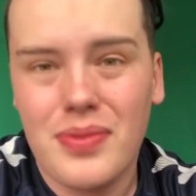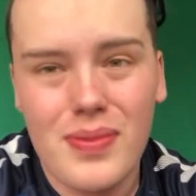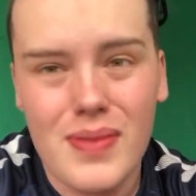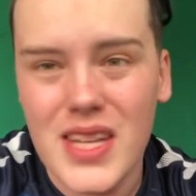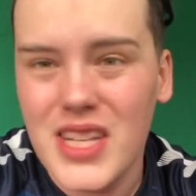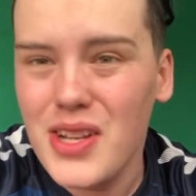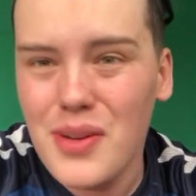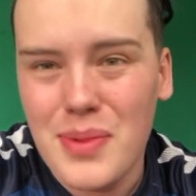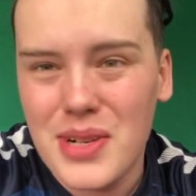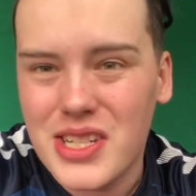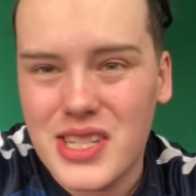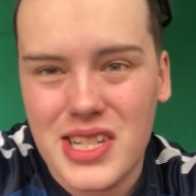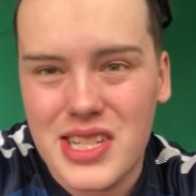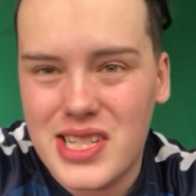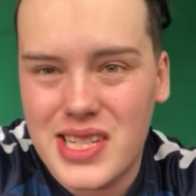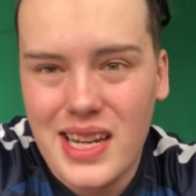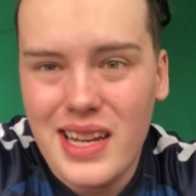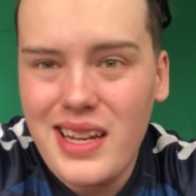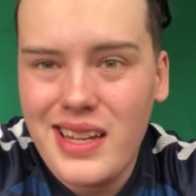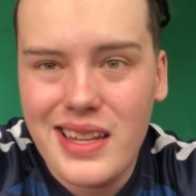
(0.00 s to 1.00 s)
There's not much to
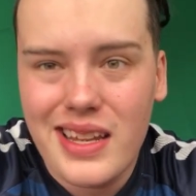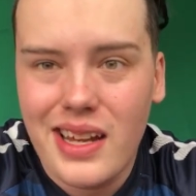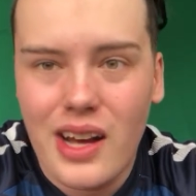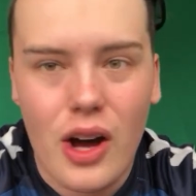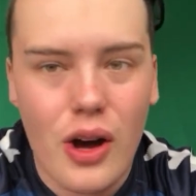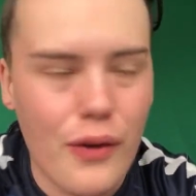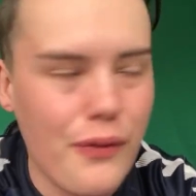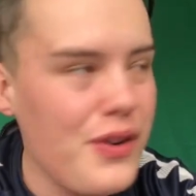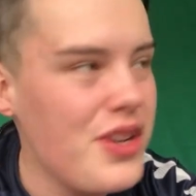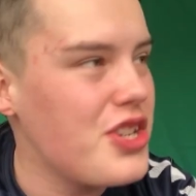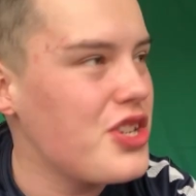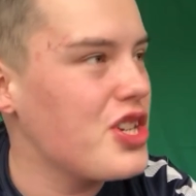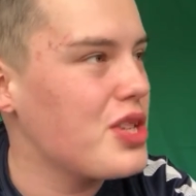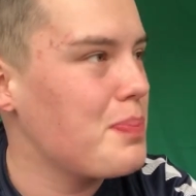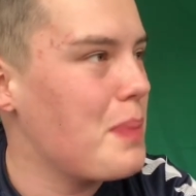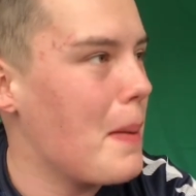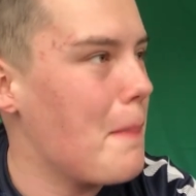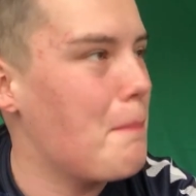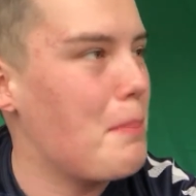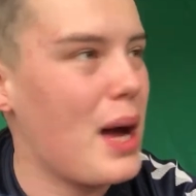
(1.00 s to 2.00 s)
say in the half. It's just
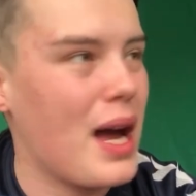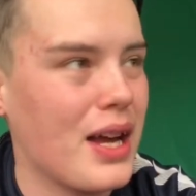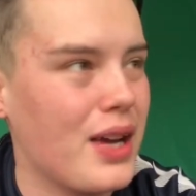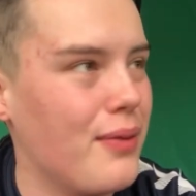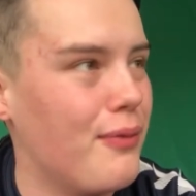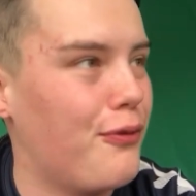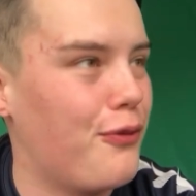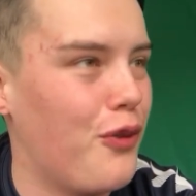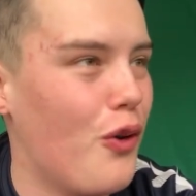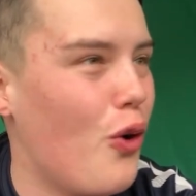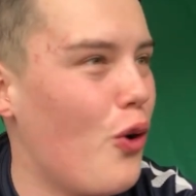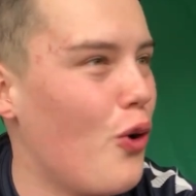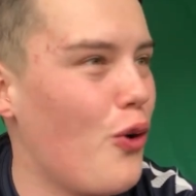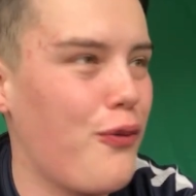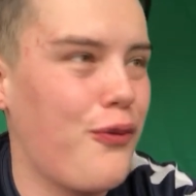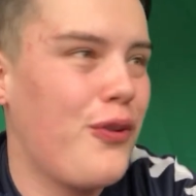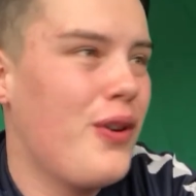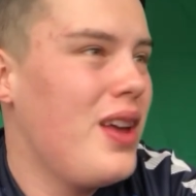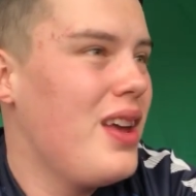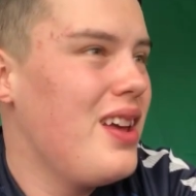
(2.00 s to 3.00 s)
been back and
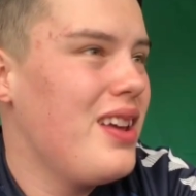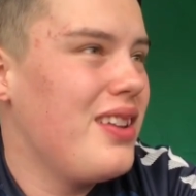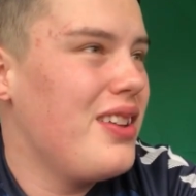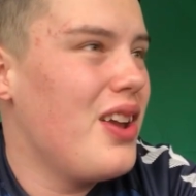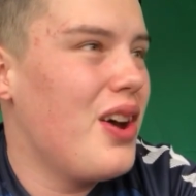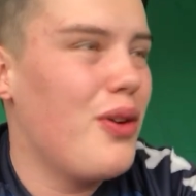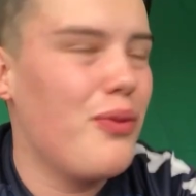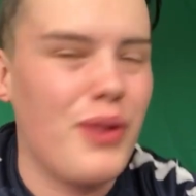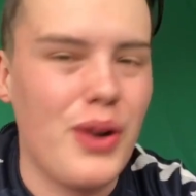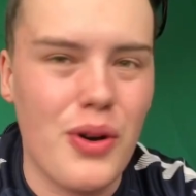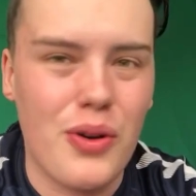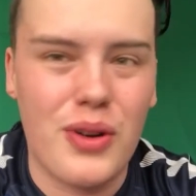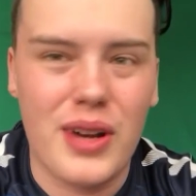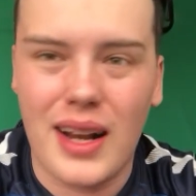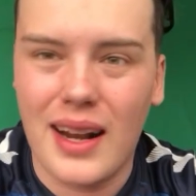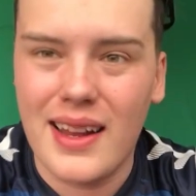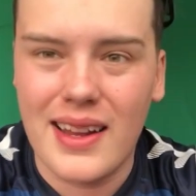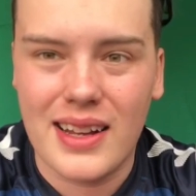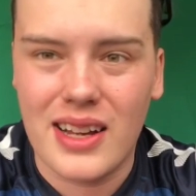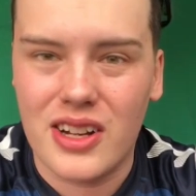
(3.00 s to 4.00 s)
forth. No real
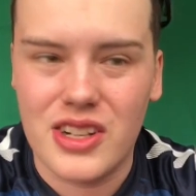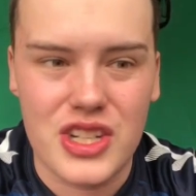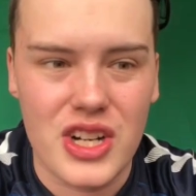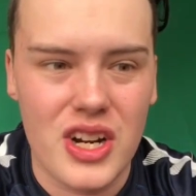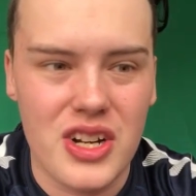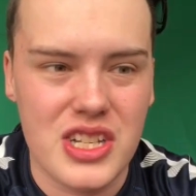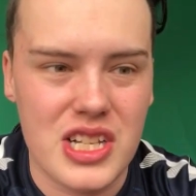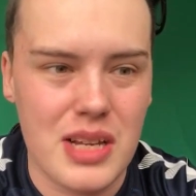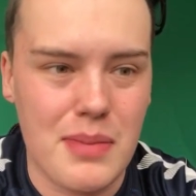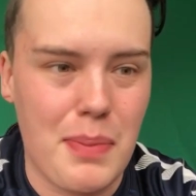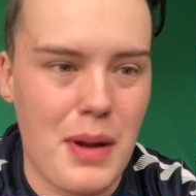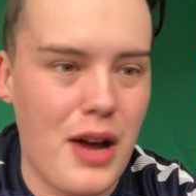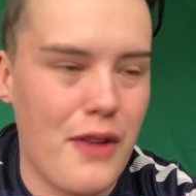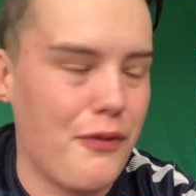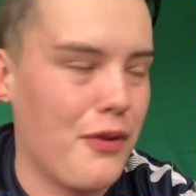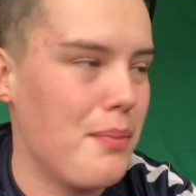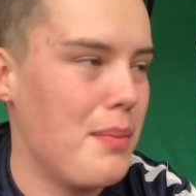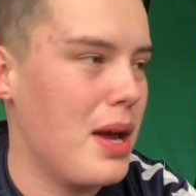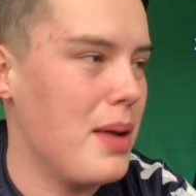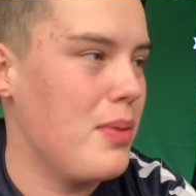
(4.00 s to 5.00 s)
clear-cut chances, apart
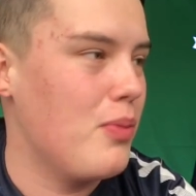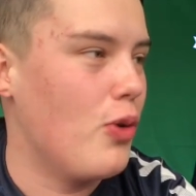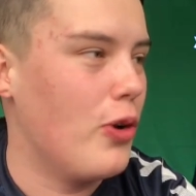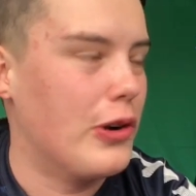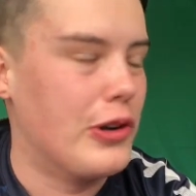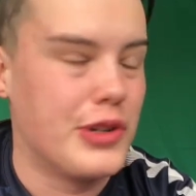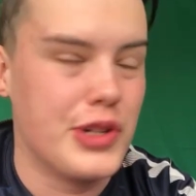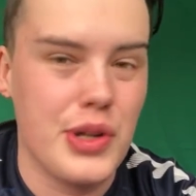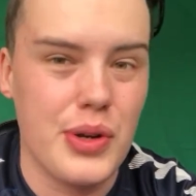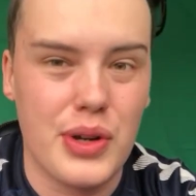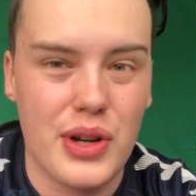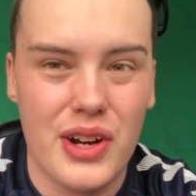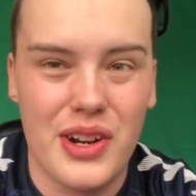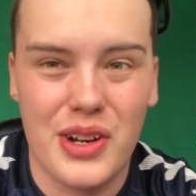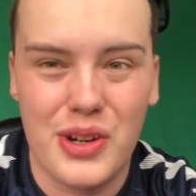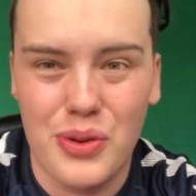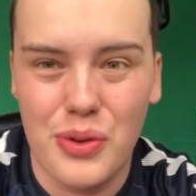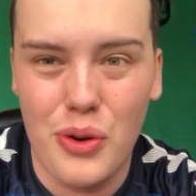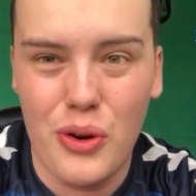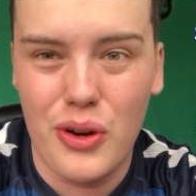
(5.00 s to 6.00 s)
from maybe one or two going
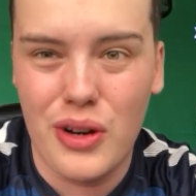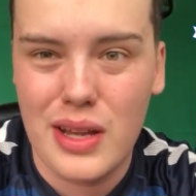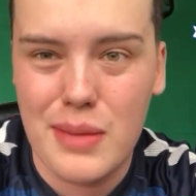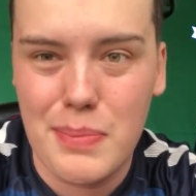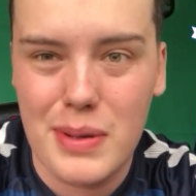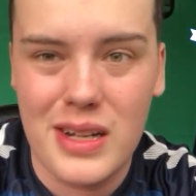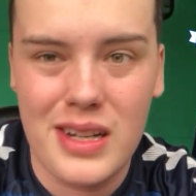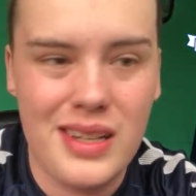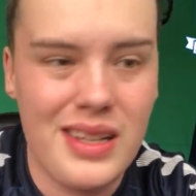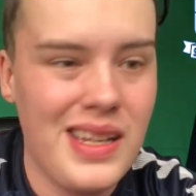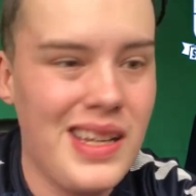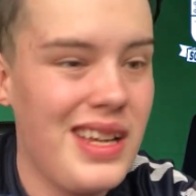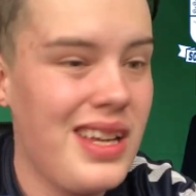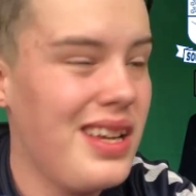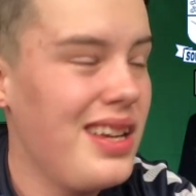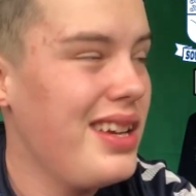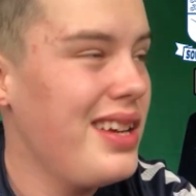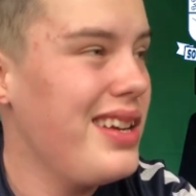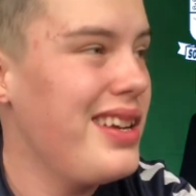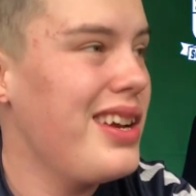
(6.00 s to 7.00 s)
to Crawley. But,
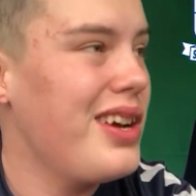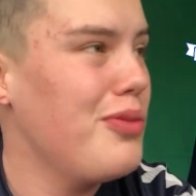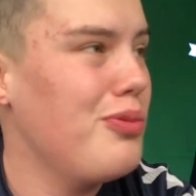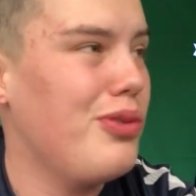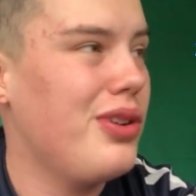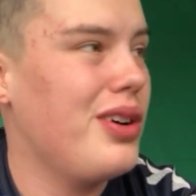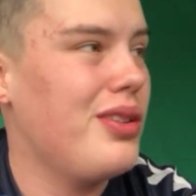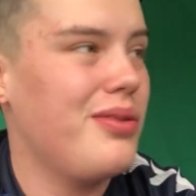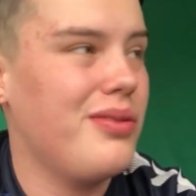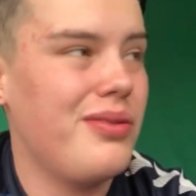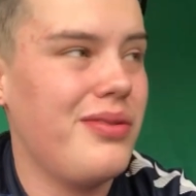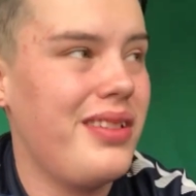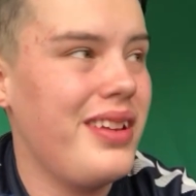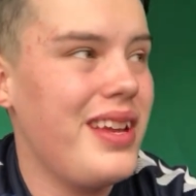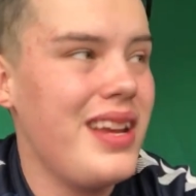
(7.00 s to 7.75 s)
you know what?